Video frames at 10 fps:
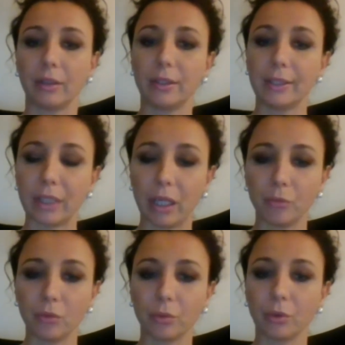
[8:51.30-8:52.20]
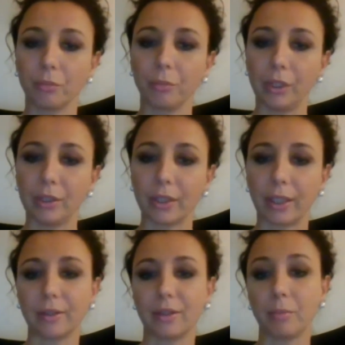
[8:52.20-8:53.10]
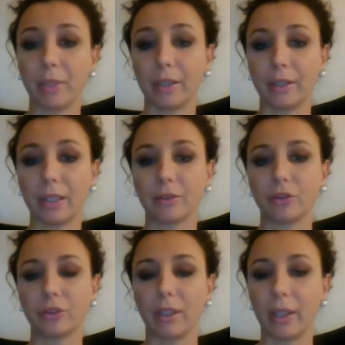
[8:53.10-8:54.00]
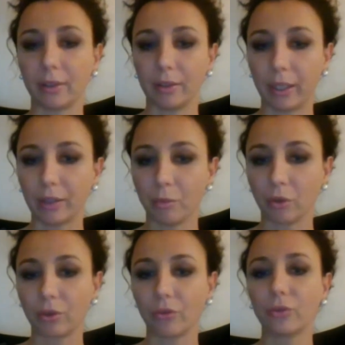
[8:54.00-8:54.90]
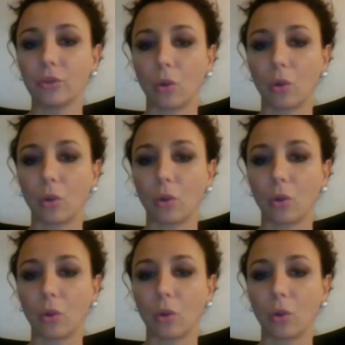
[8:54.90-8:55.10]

This time we will meet and debate under the leitmotif